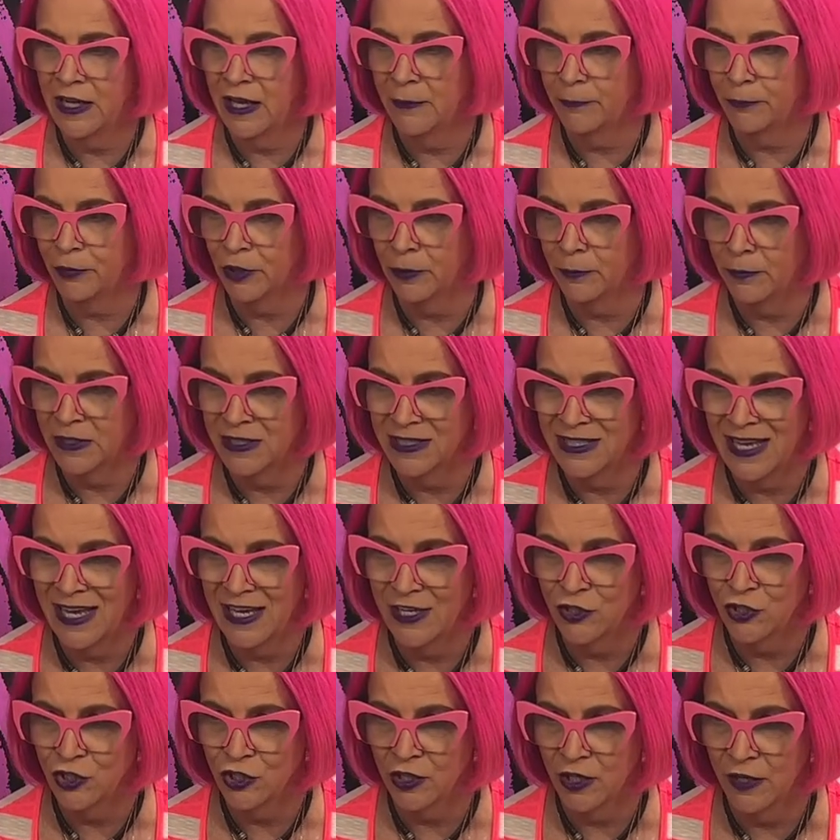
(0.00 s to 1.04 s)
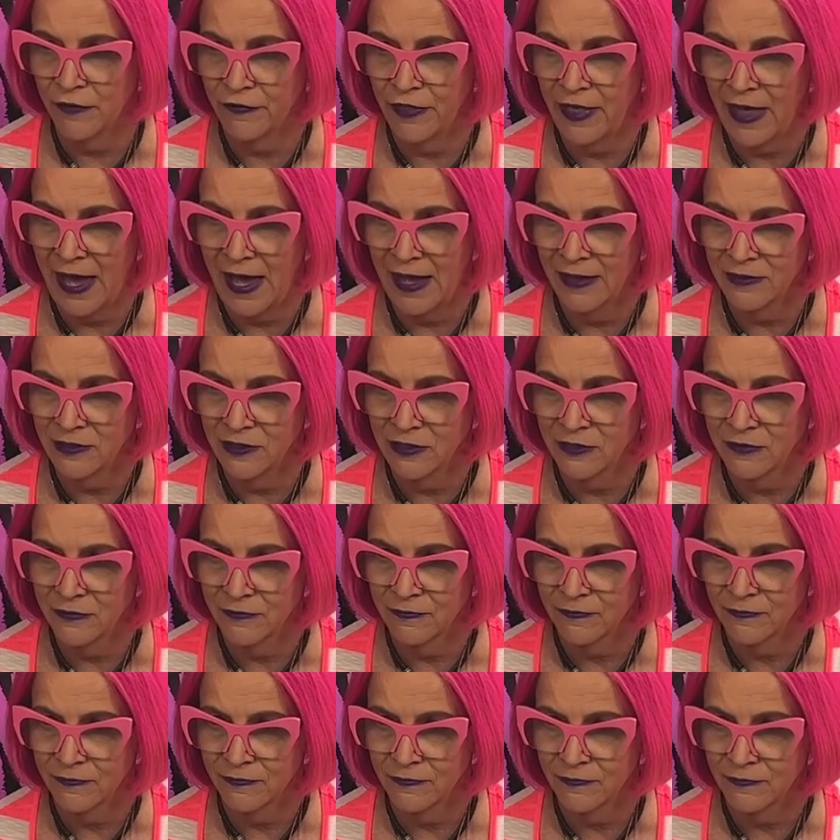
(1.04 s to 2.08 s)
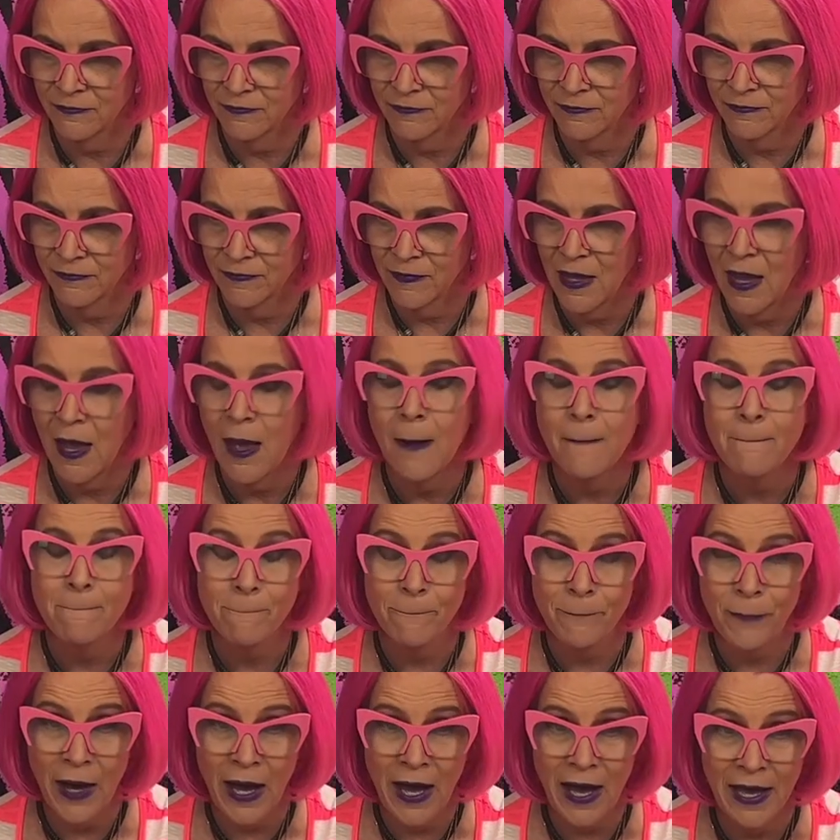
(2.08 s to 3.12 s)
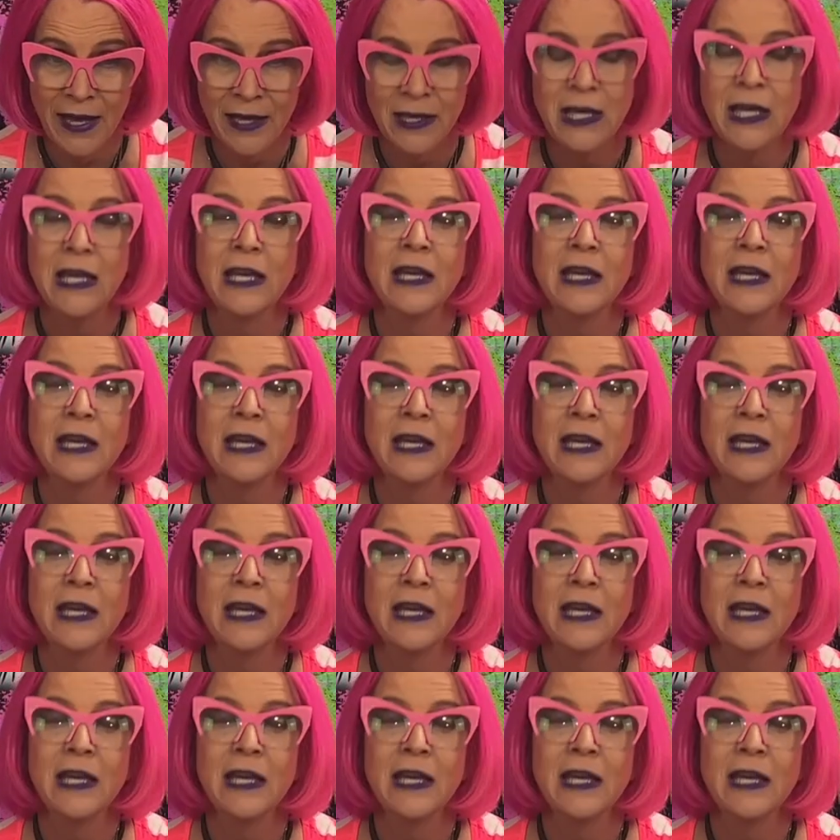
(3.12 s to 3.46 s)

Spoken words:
implementation of that. But